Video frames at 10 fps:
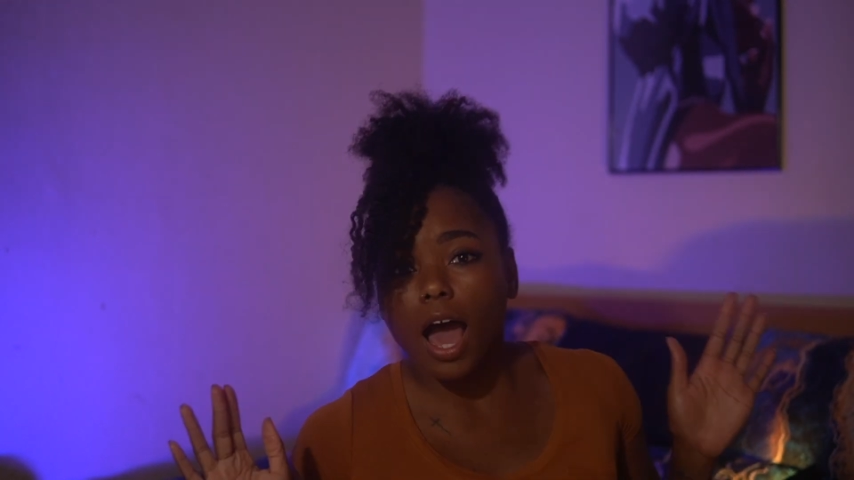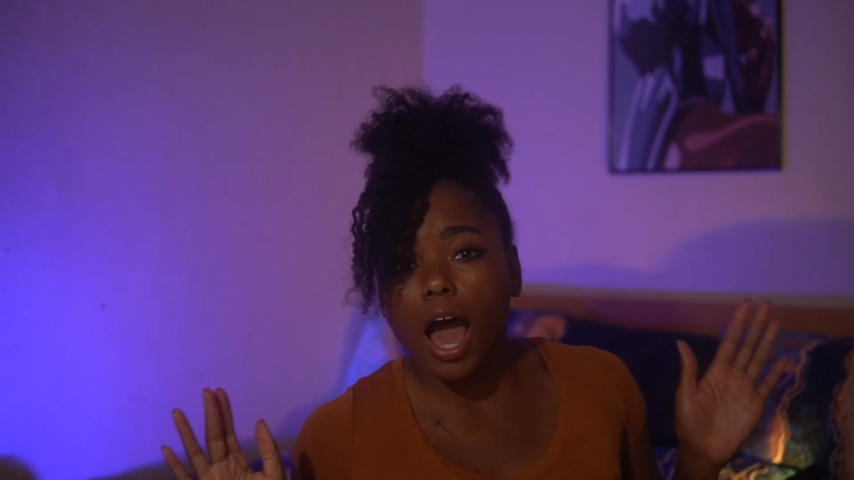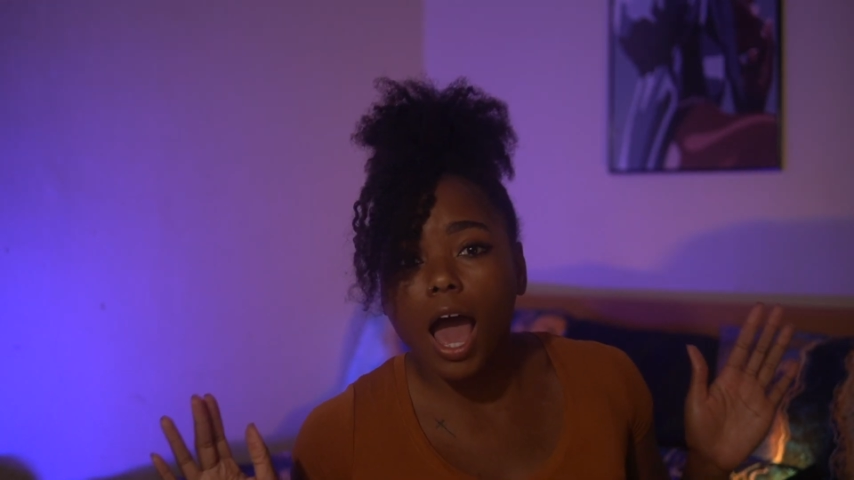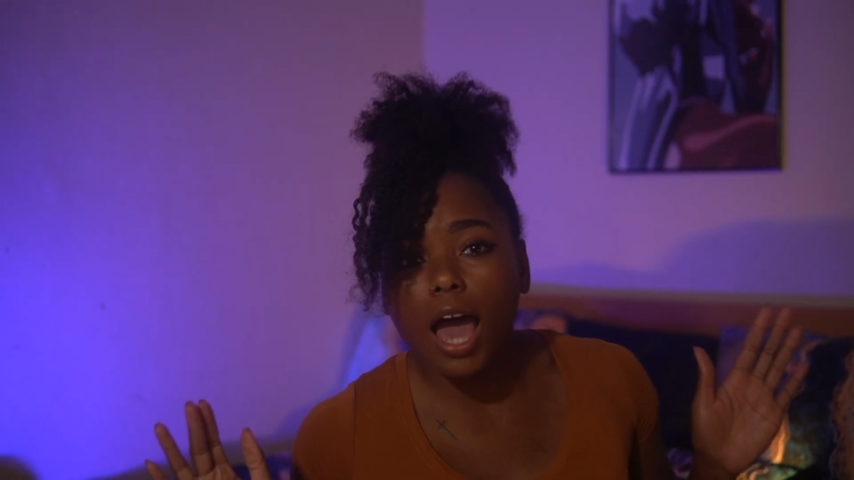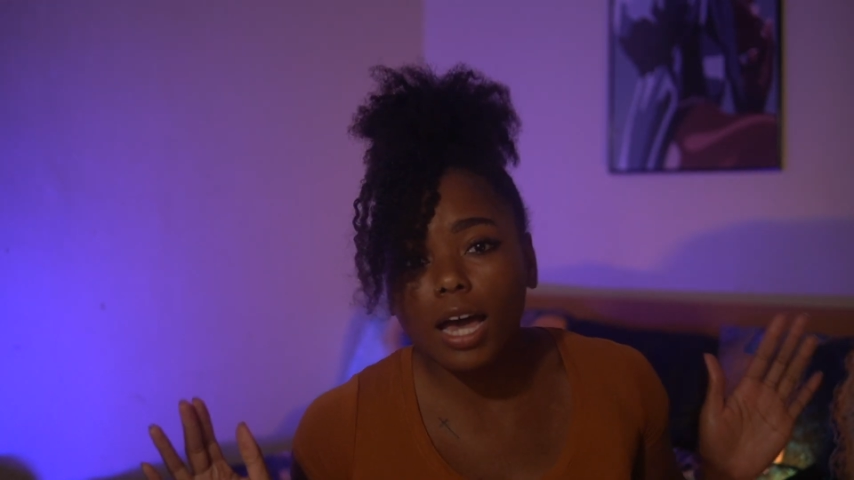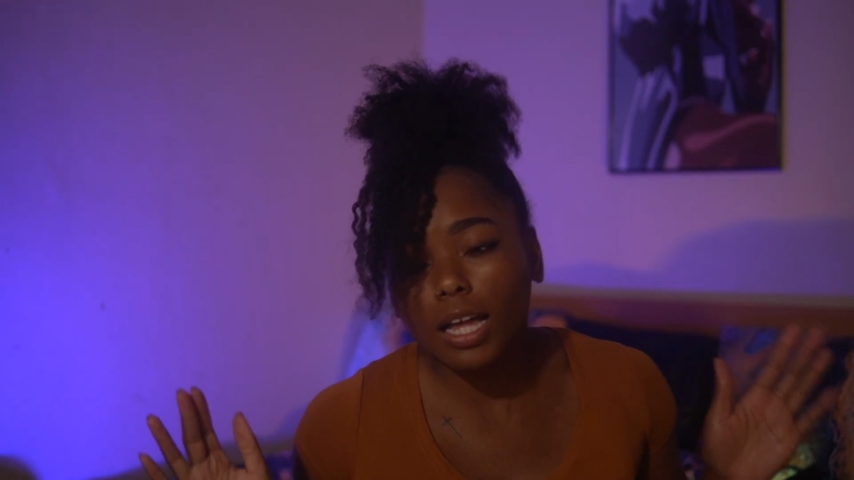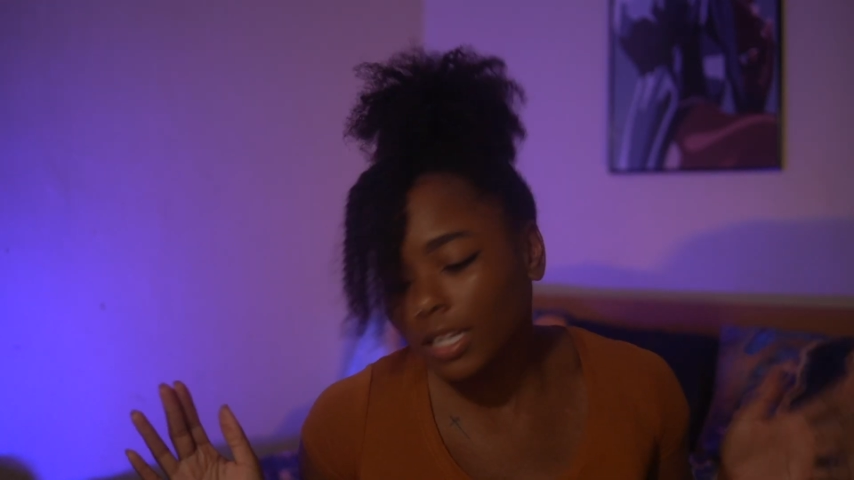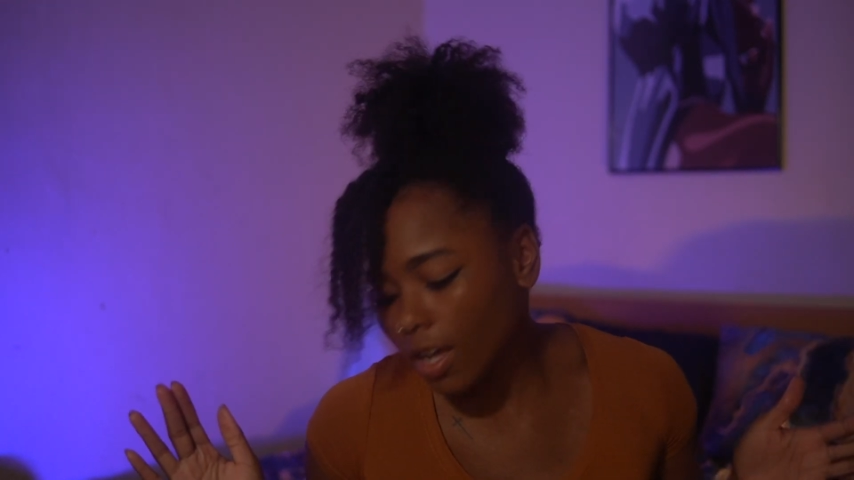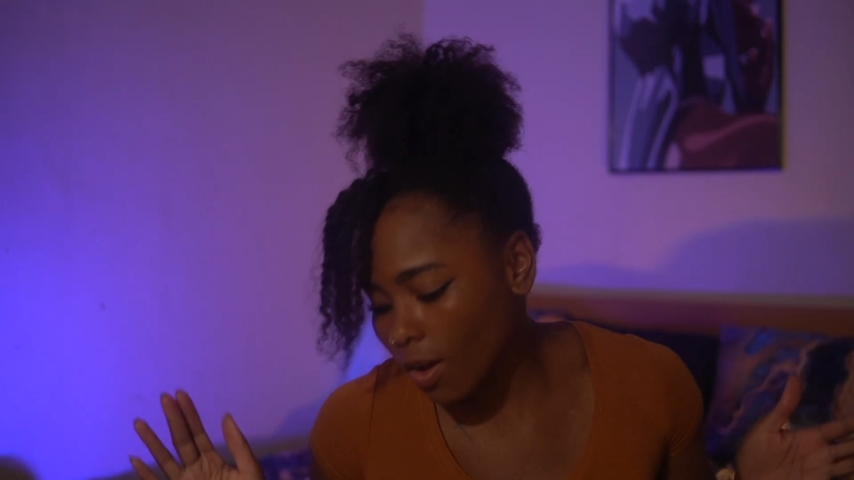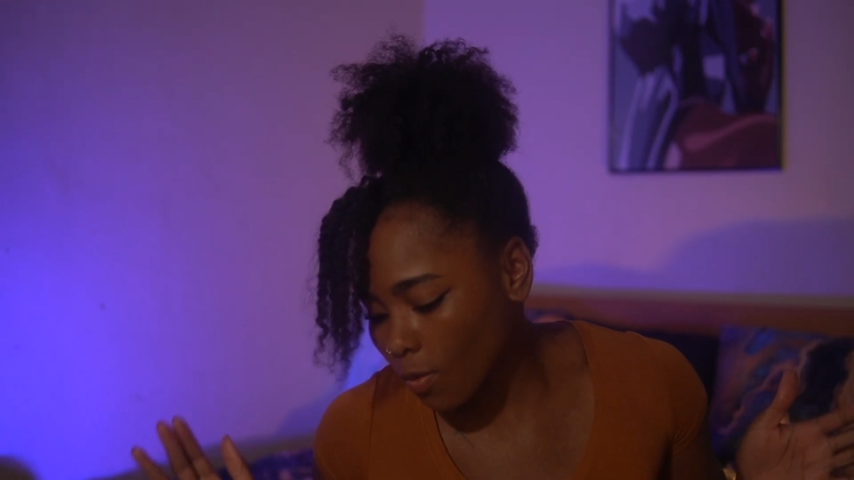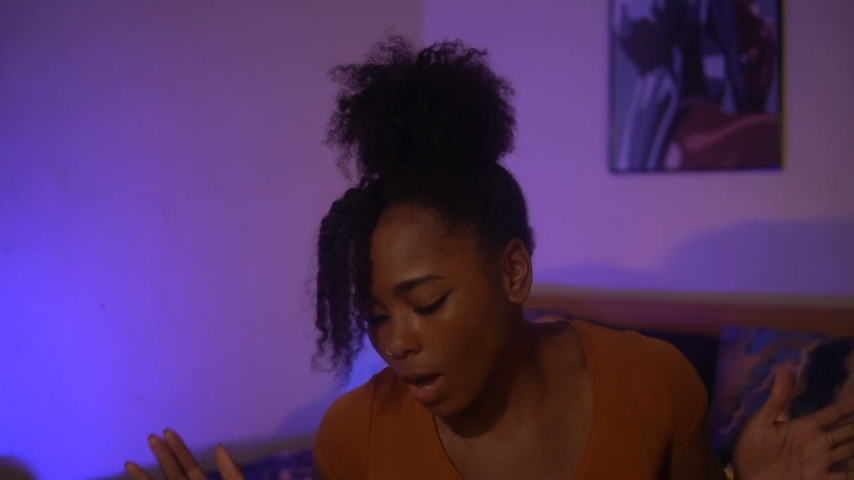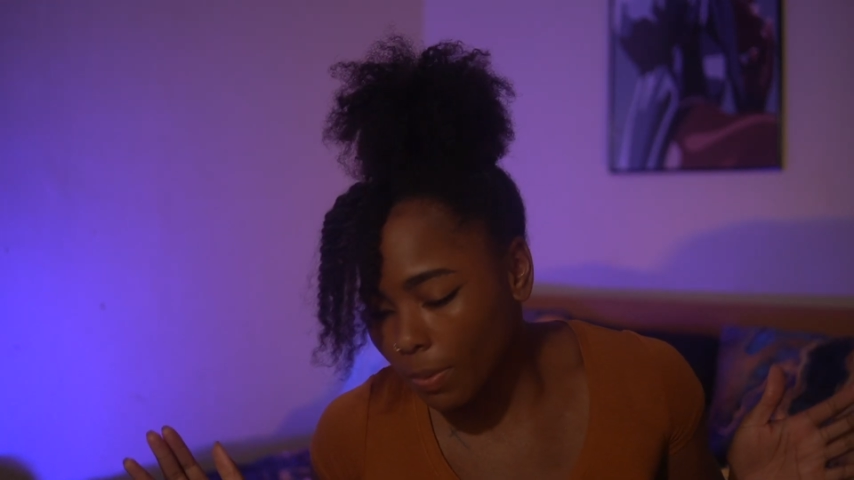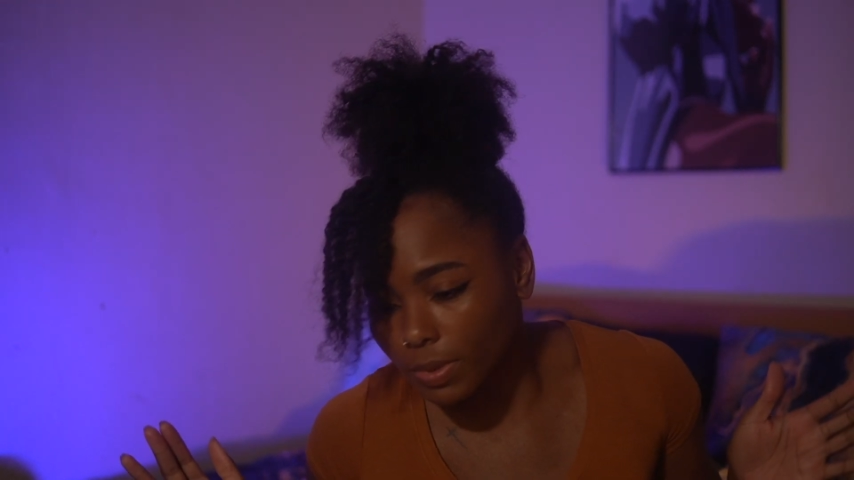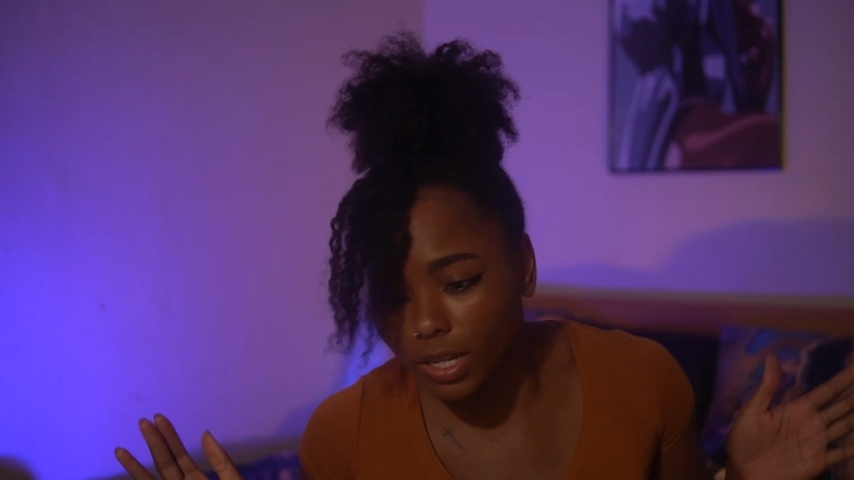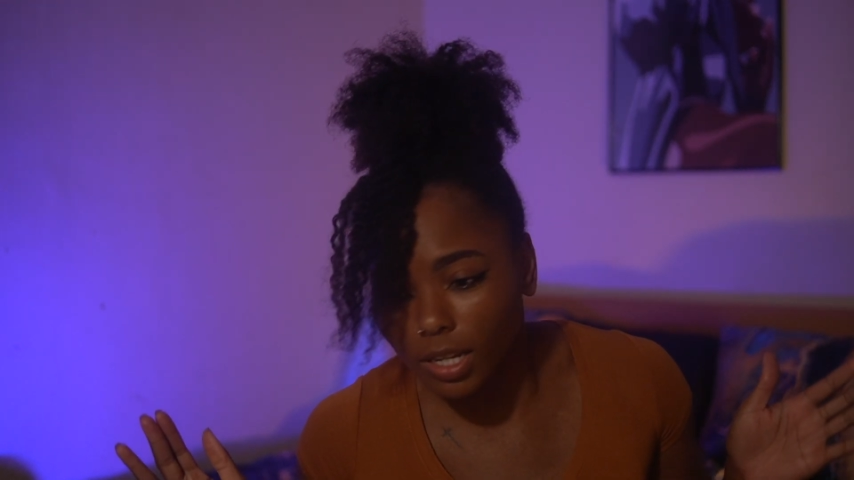hi, hello, what happened to